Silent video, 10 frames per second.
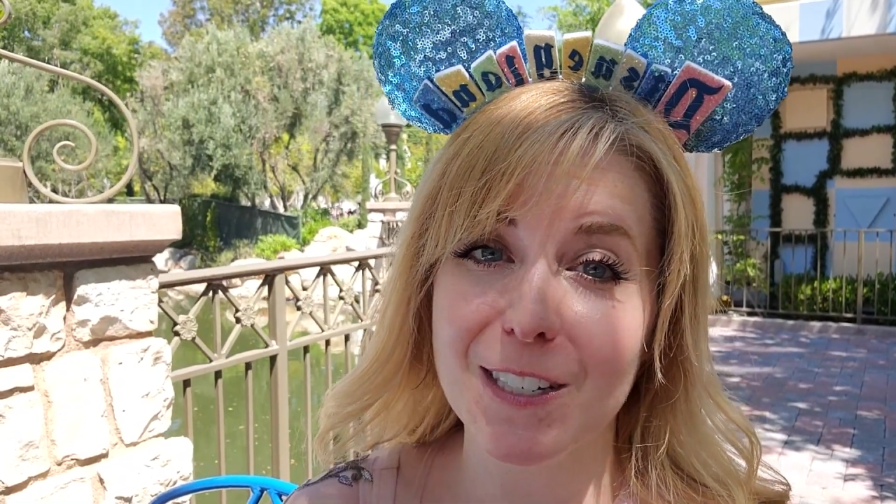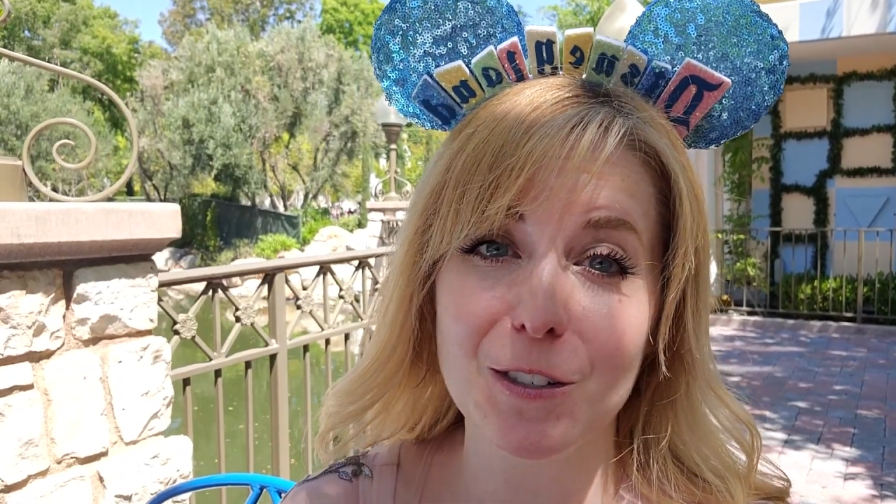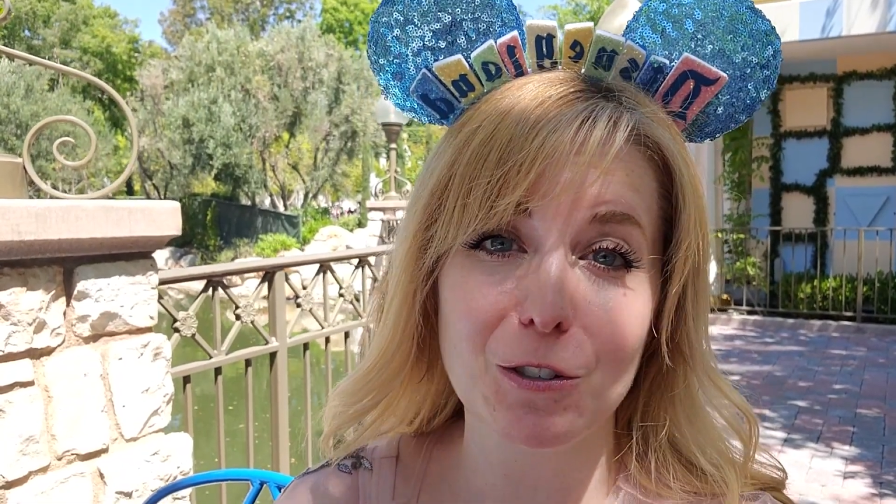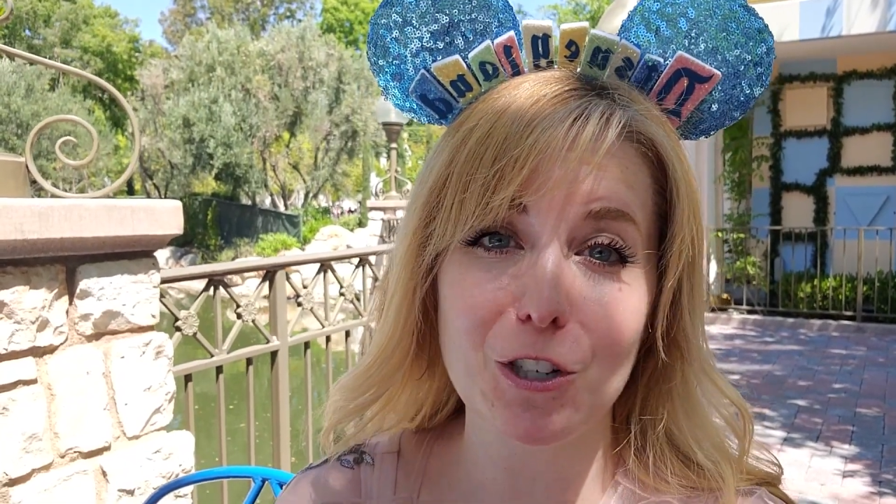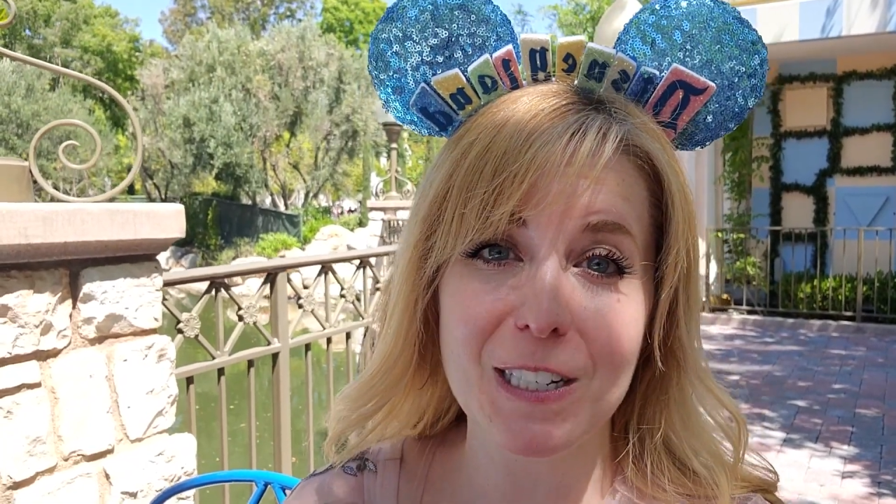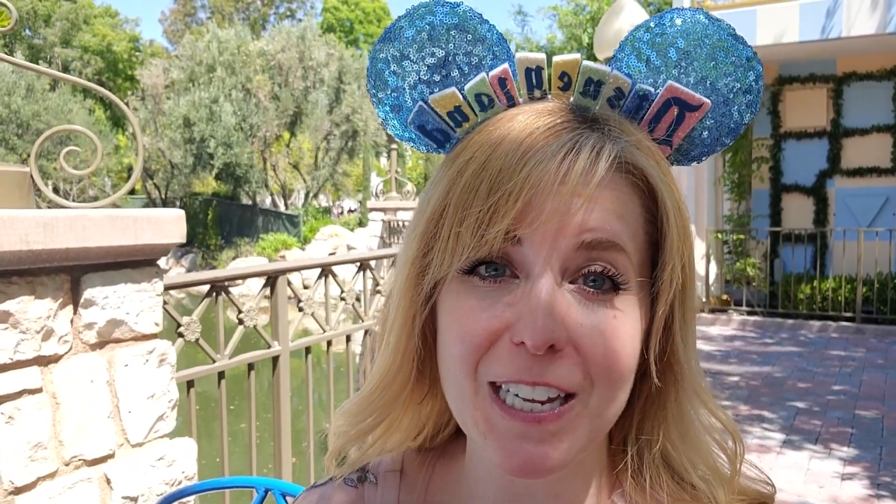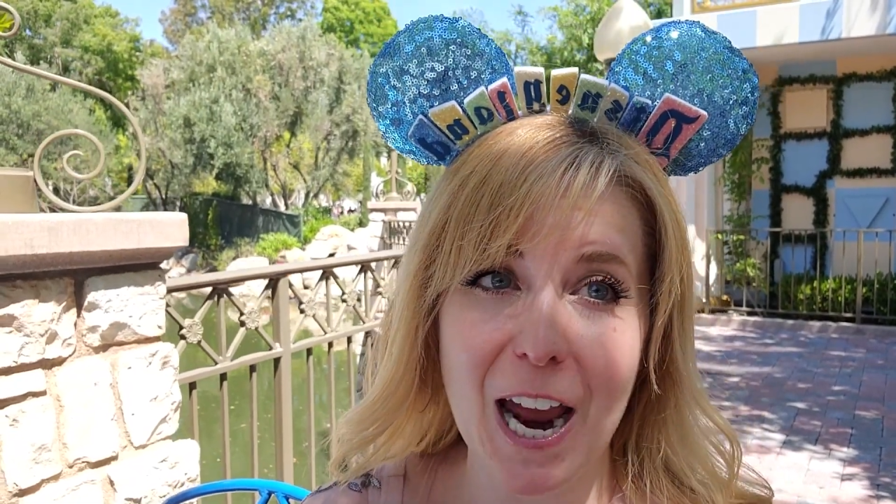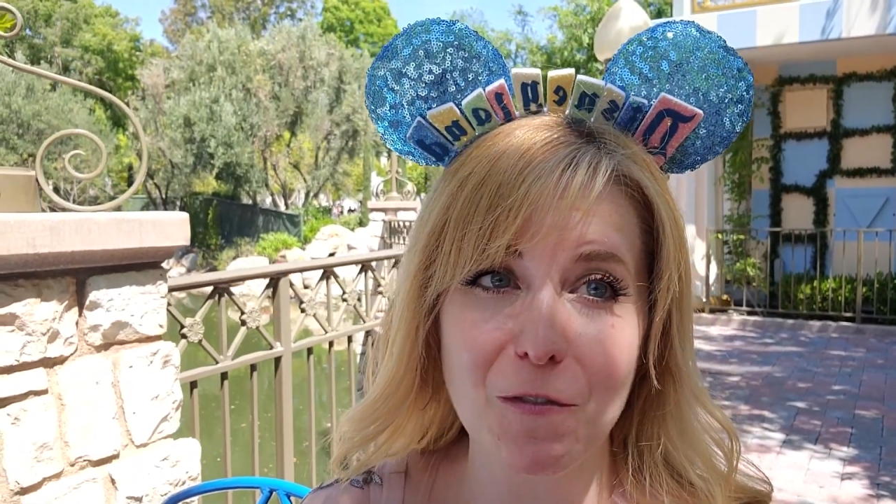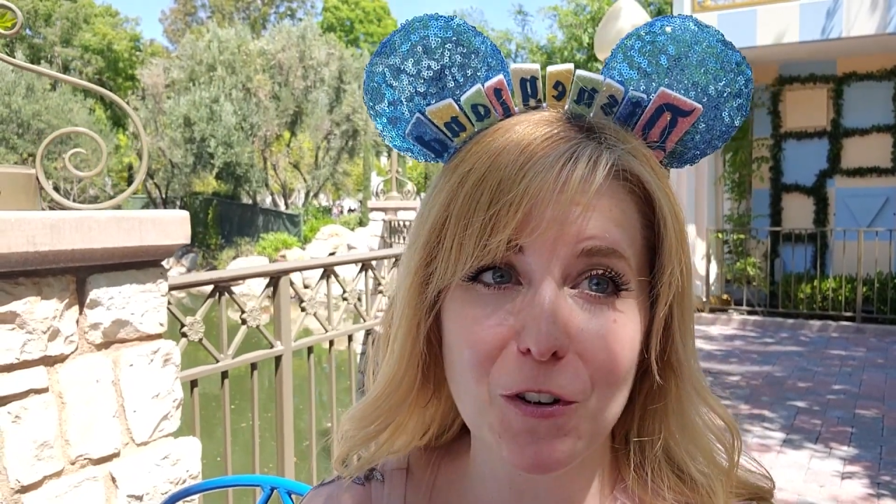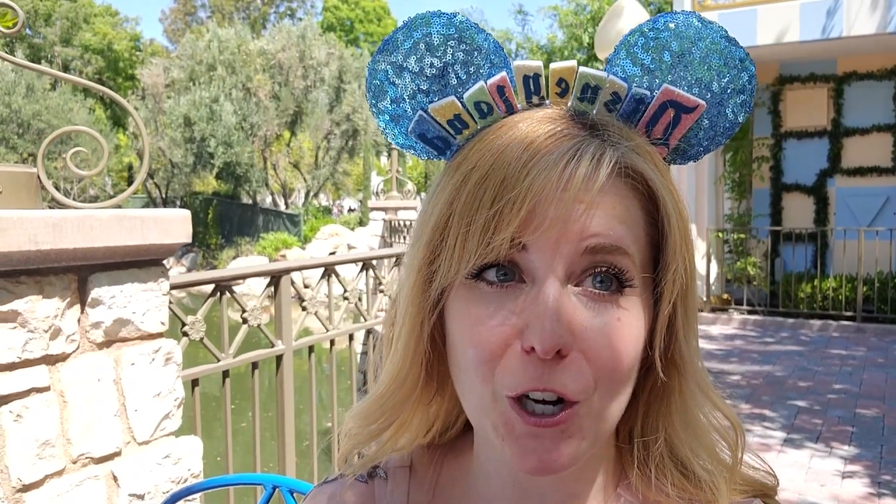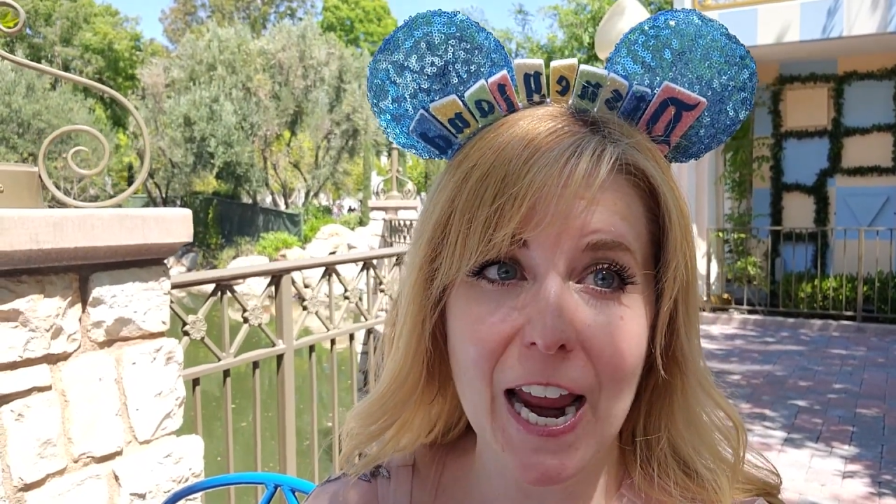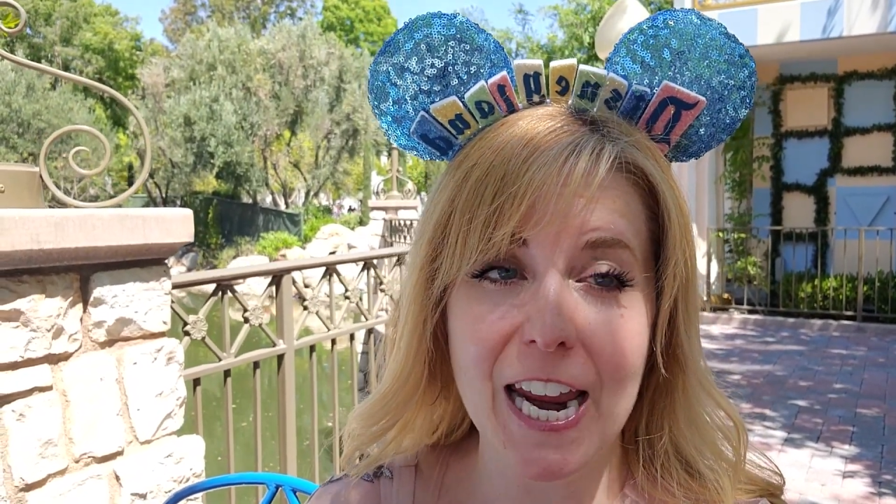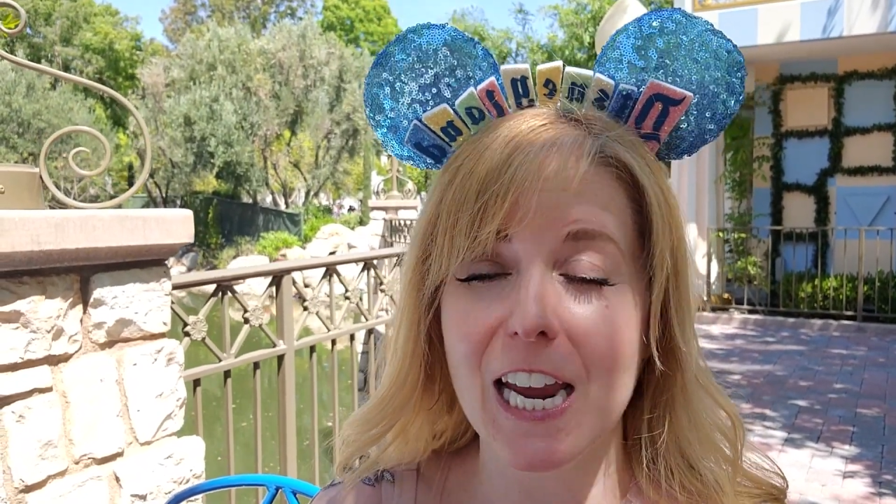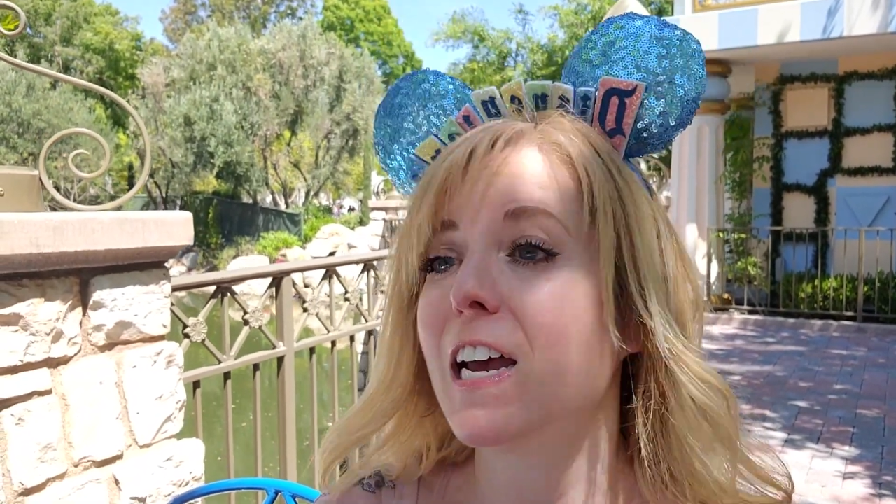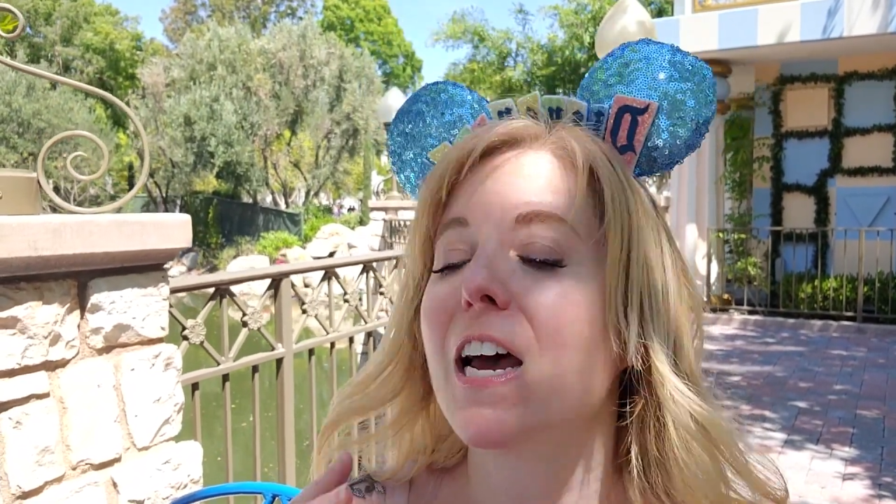until just after 8.